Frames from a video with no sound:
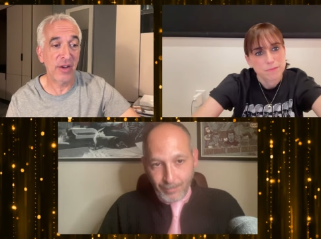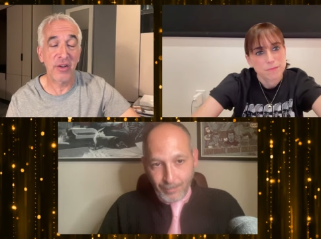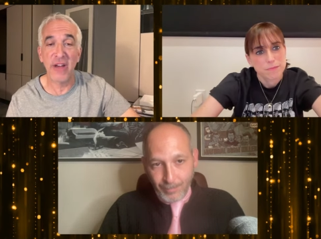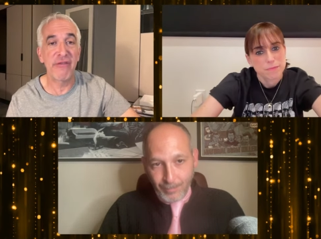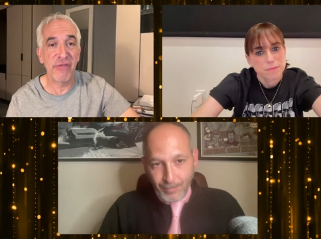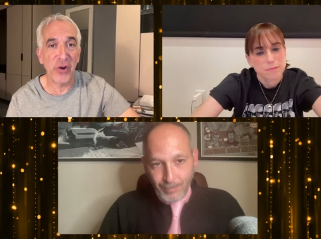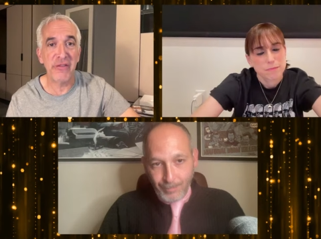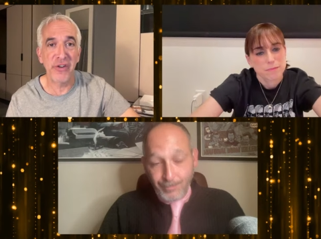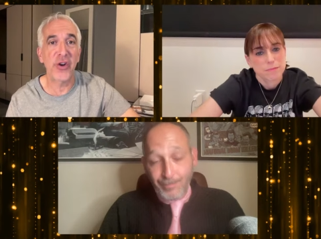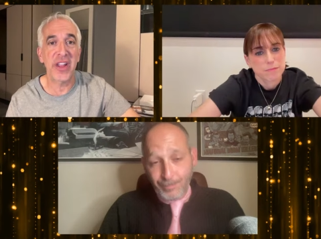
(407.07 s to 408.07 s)
Speaker 1: a very,
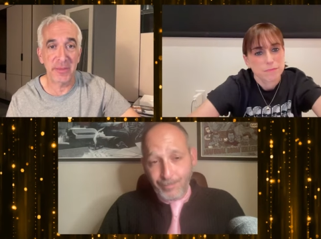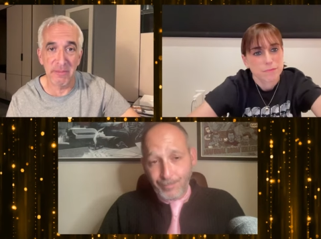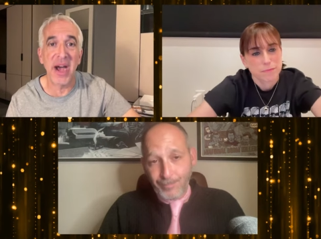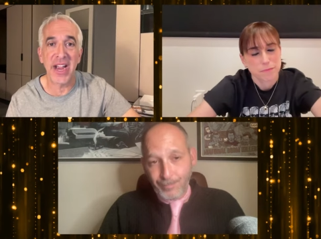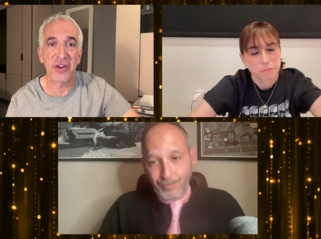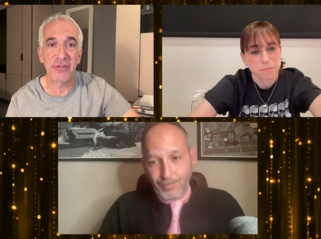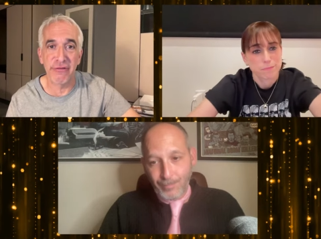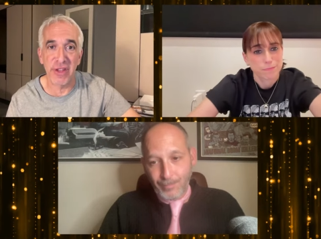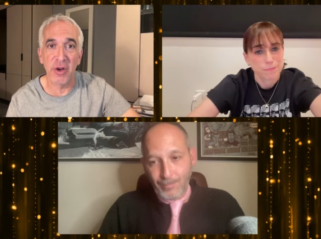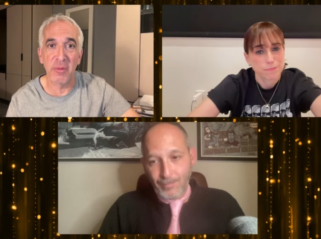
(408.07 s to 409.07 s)
very admired
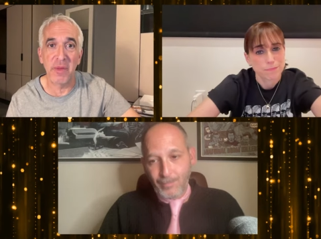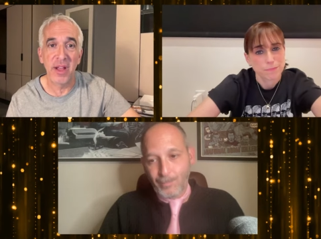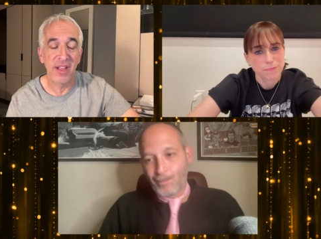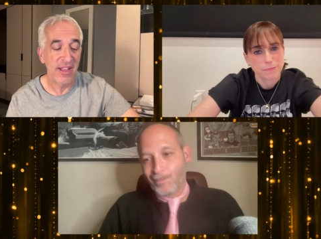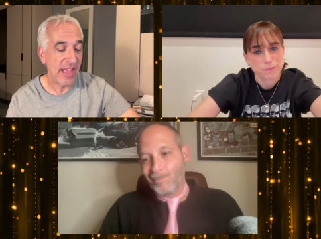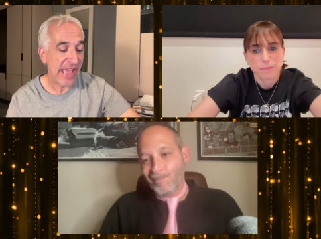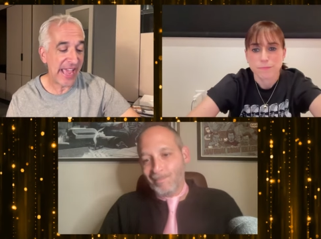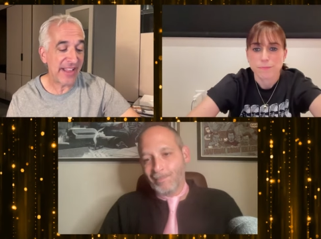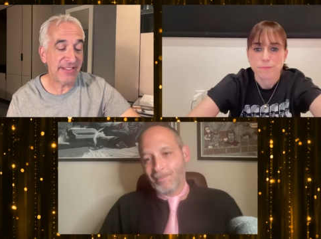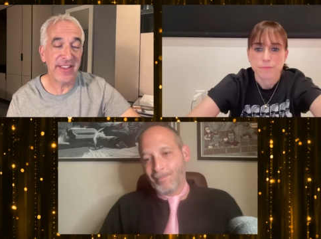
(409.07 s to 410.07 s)
film.
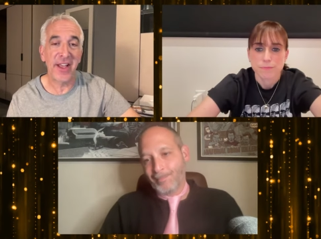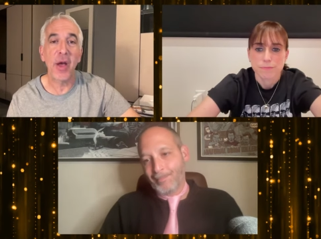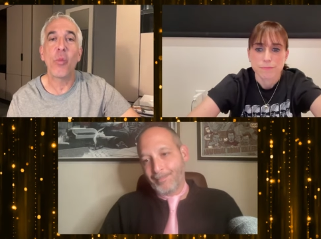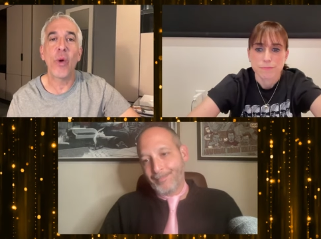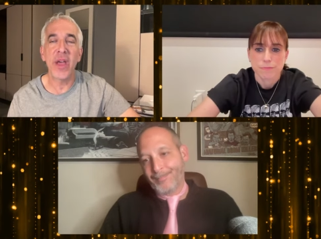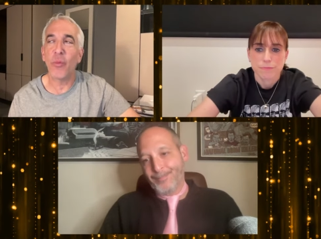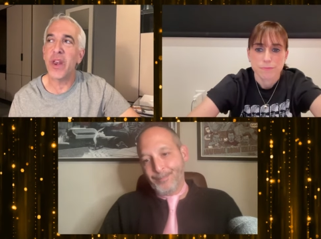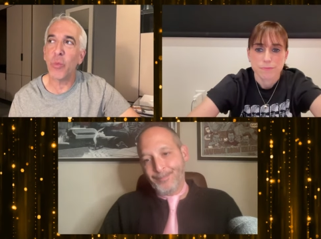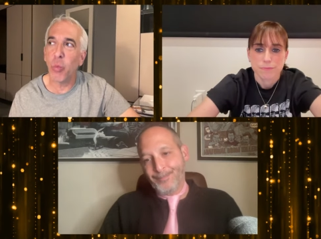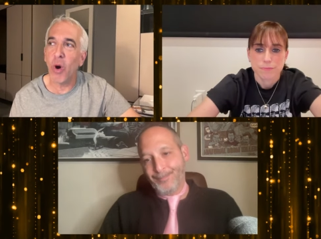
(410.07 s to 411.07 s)
And when
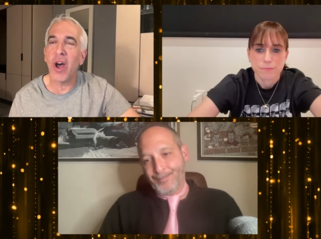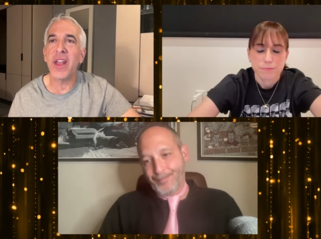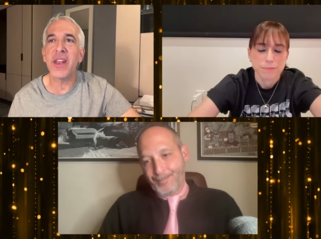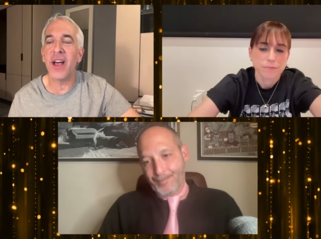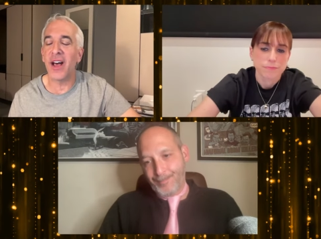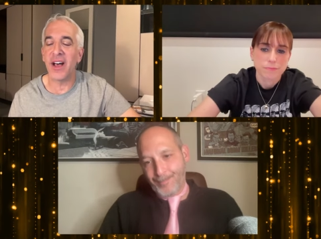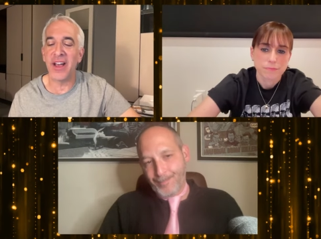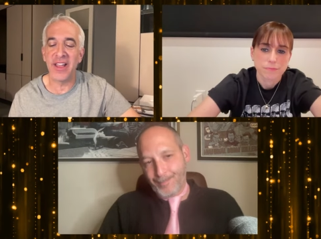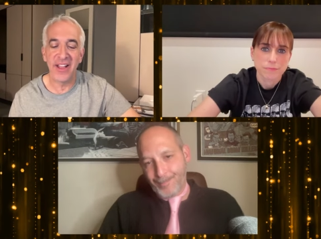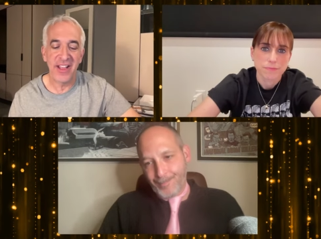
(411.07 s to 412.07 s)
it won
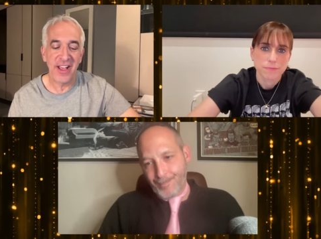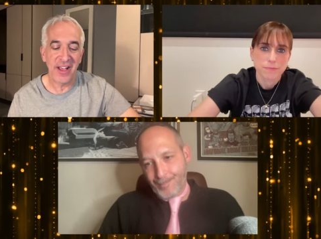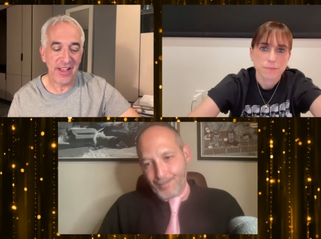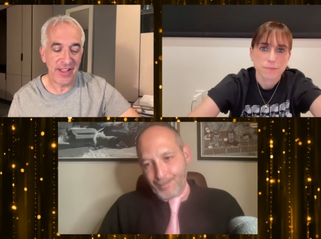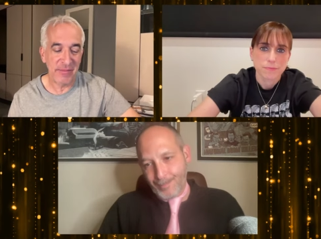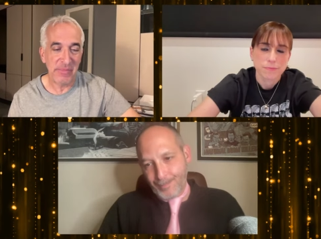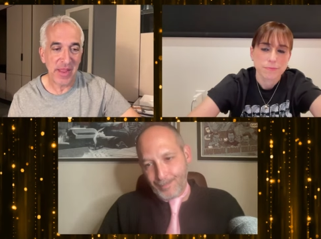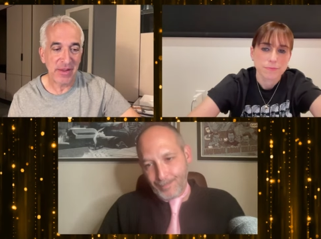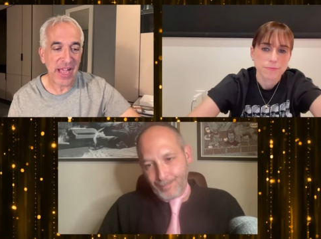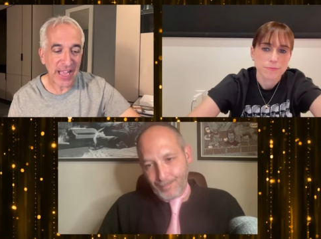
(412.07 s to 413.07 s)

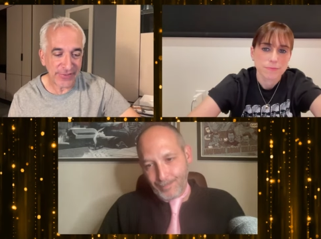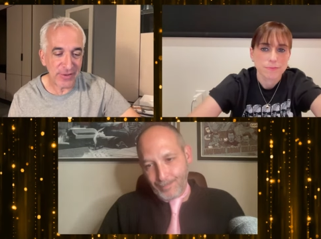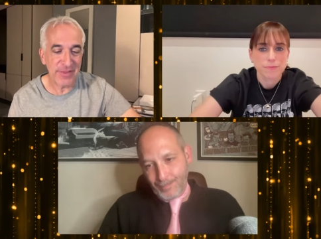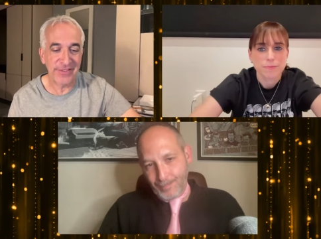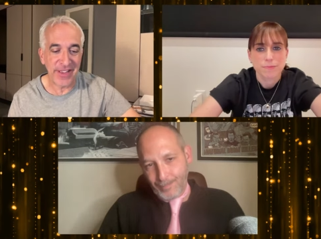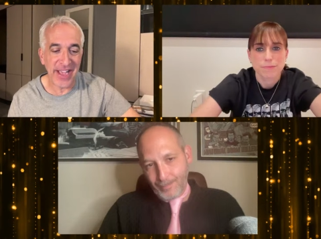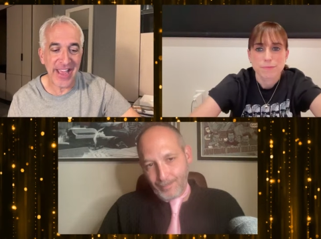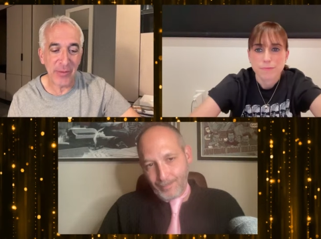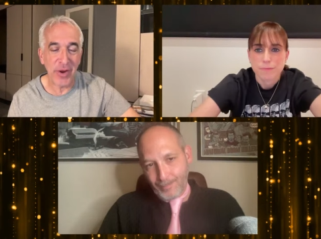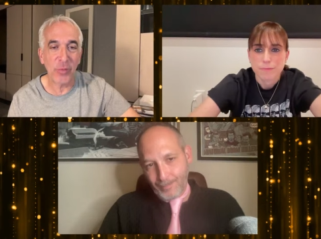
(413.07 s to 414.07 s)
costume
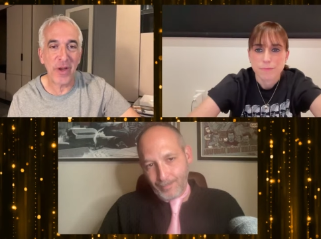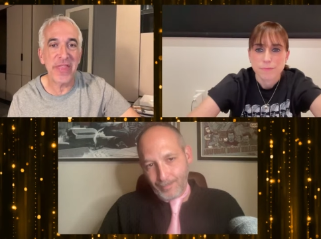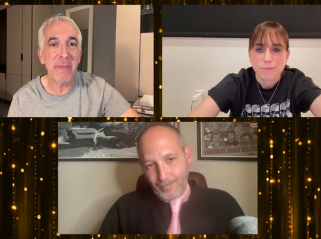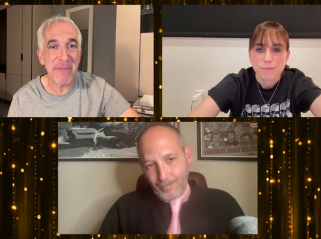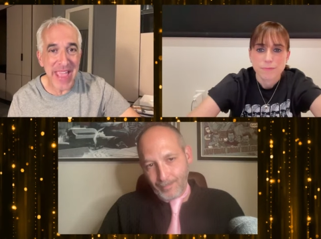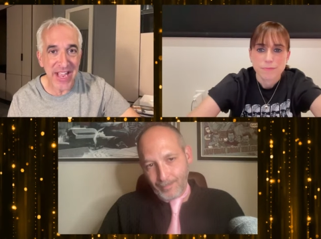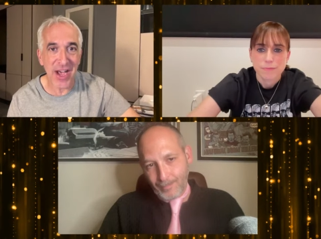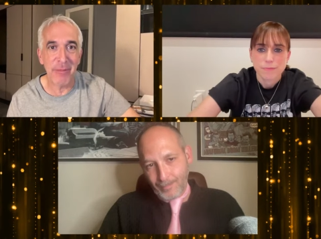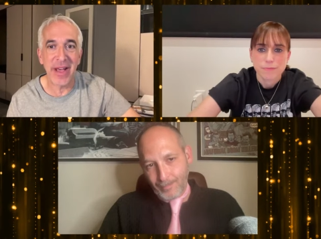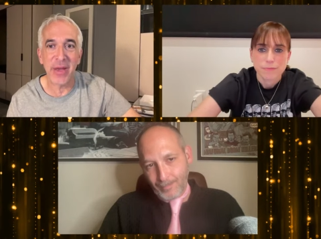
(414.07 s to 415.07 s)
design and when it won the
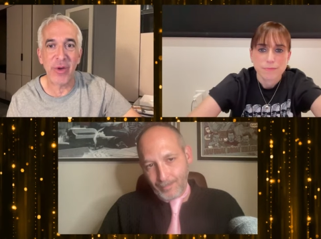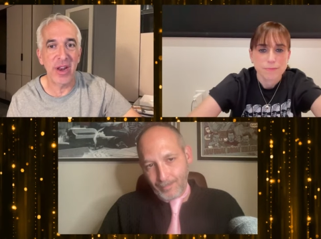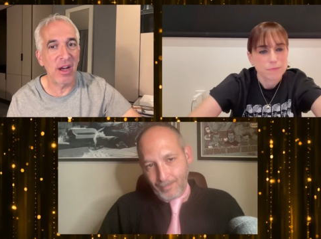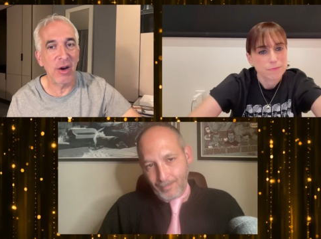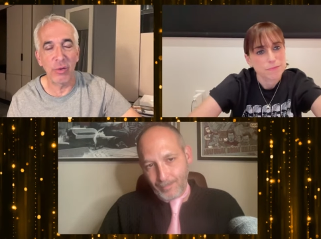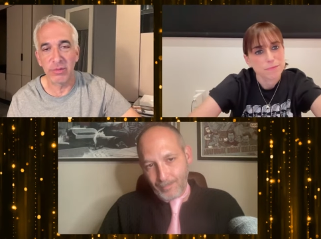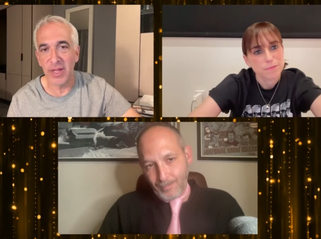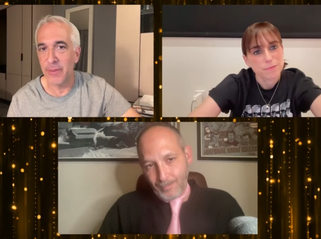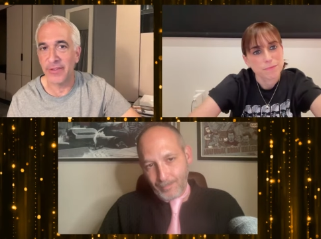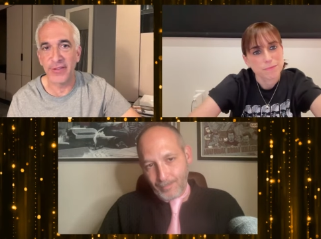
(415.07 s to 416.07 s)
makeup, I went, oh,
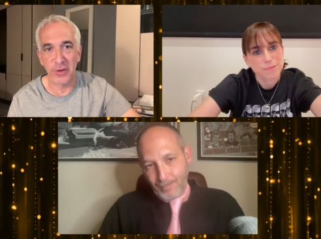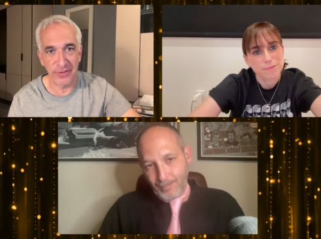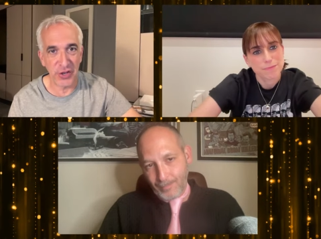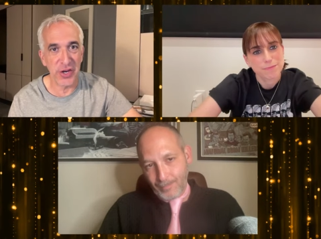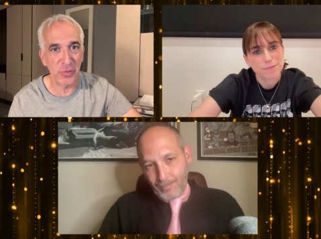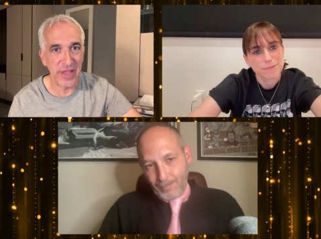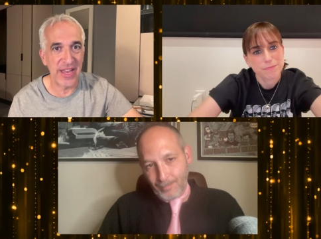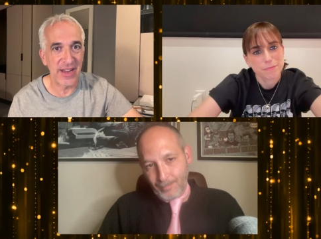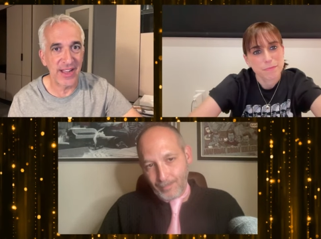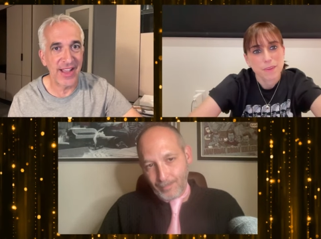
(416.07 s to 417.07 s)
Emma Stone's going to
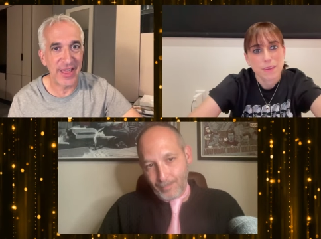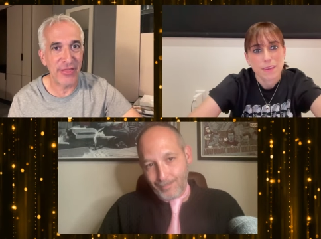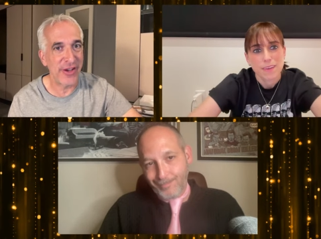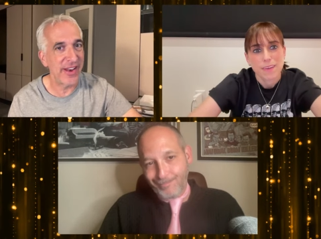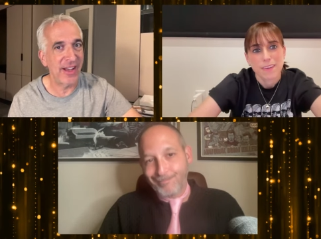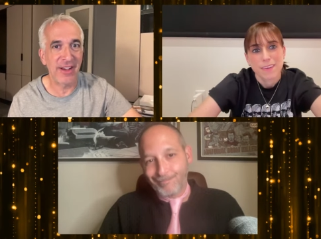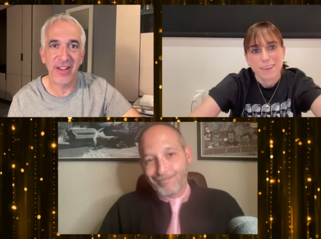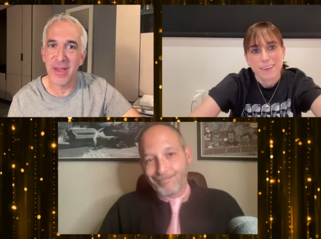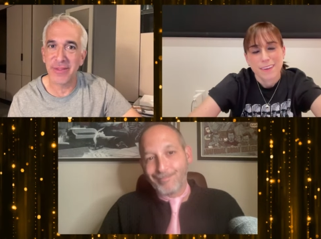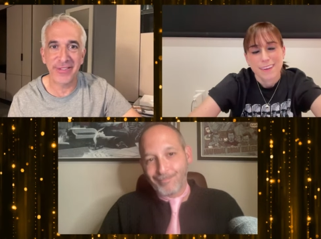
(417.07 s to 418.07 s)
win. I thought, oh,
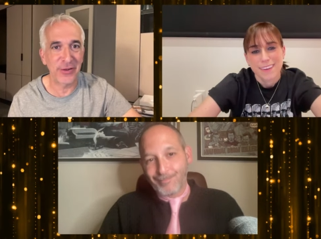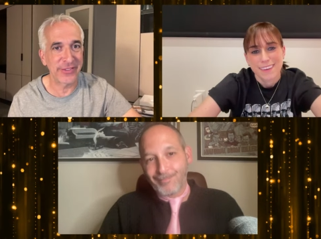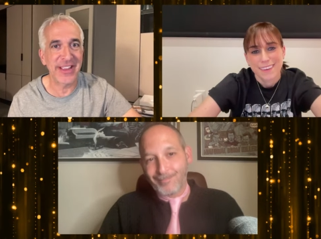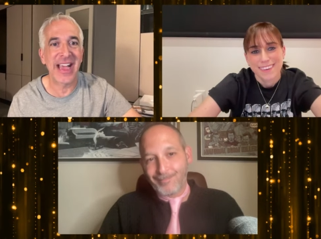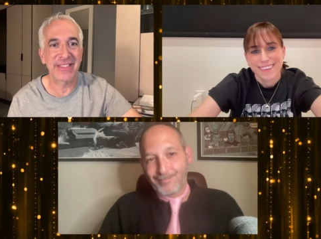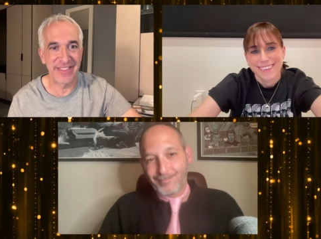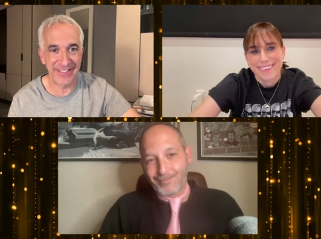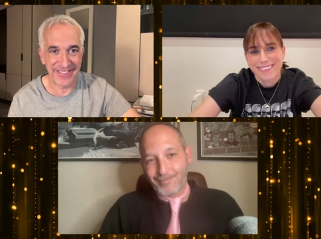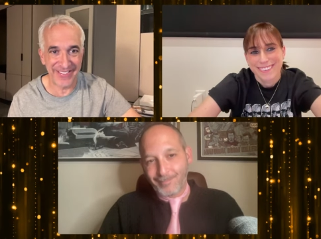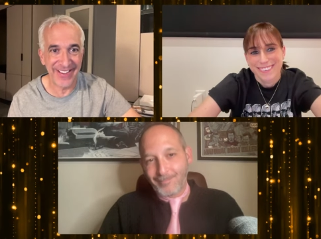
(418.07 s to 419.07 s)
Emma Stone's got
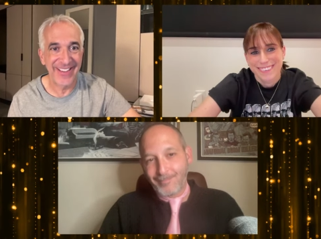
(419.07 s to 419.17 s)
this.